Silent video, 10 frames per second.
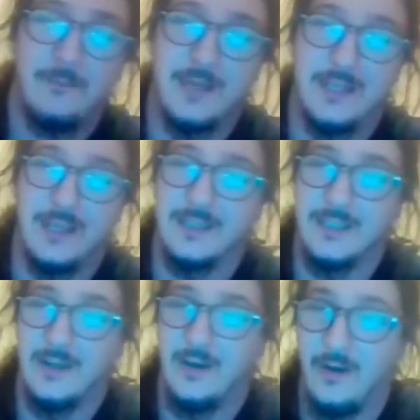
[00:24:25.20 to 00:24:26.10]

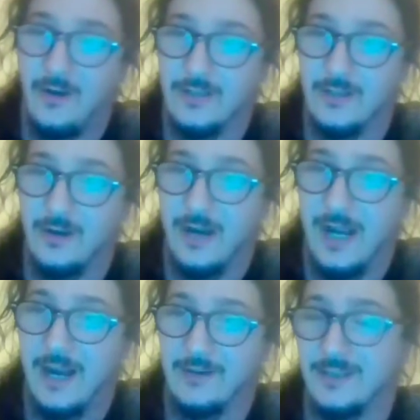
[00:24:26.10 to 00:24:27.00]
because odds
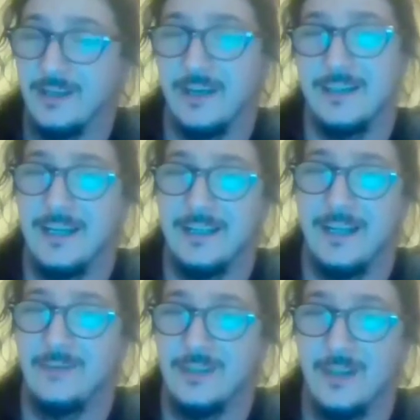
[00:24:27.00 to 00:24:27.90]
are Eric's going to get taken
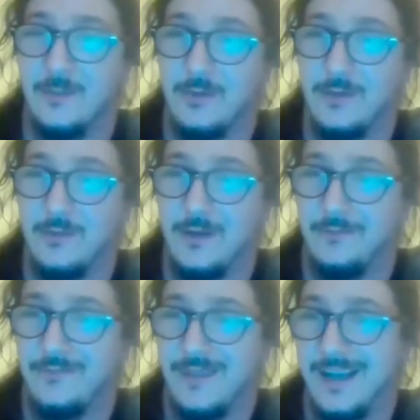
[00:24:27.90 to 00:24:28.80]
down and subbed right away.
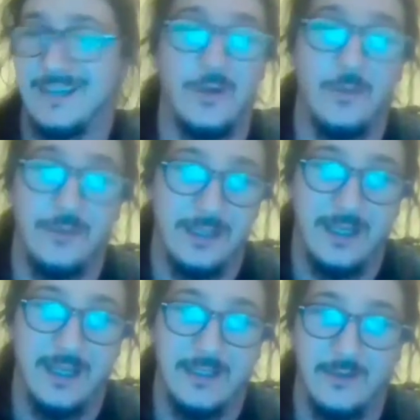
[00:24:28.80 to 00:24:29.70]
I don't think
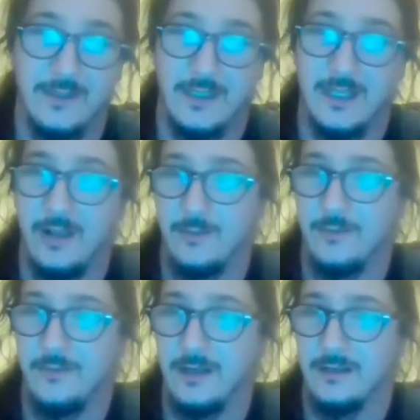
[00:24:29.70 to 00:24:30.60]
the guy's a UFC
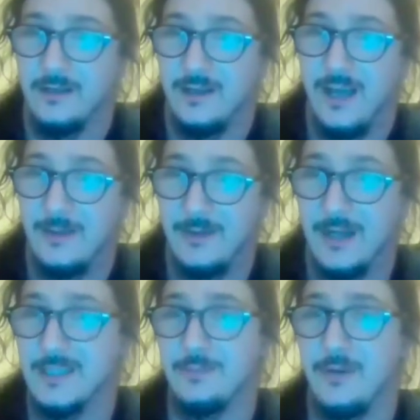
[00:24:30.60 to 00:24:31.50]
caliber fighter. I'm
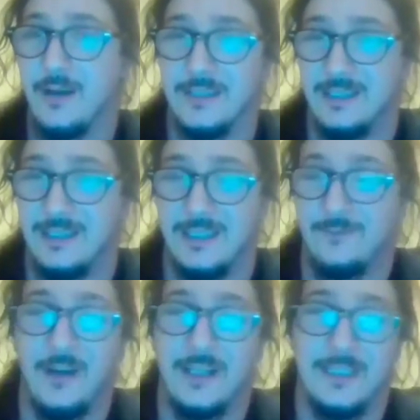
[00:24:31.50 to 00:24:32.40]
kind of surprised
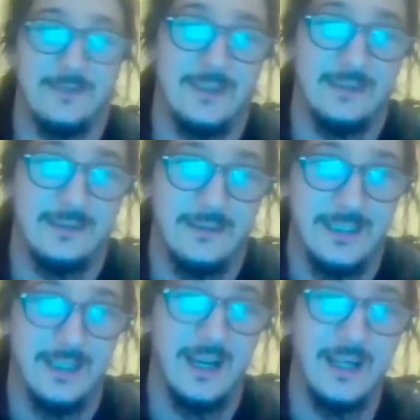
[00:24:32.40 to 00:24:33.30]
this fight's even
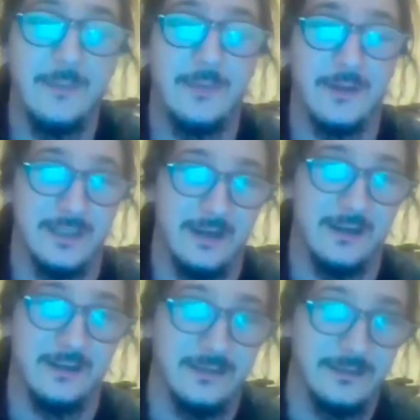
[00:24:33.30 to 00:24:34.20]
this high up on this
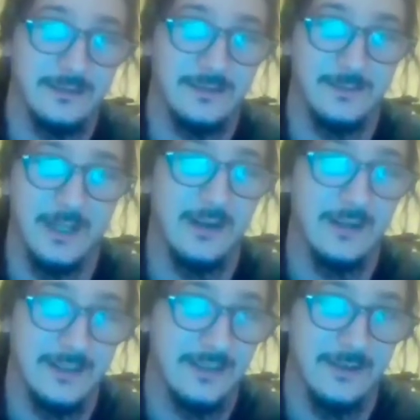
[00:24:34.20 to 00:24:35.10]
card, to be
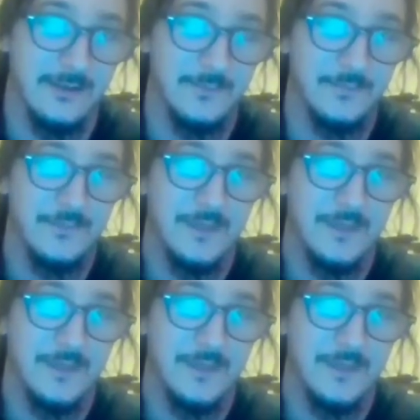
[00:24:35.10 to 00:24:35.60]
honest. So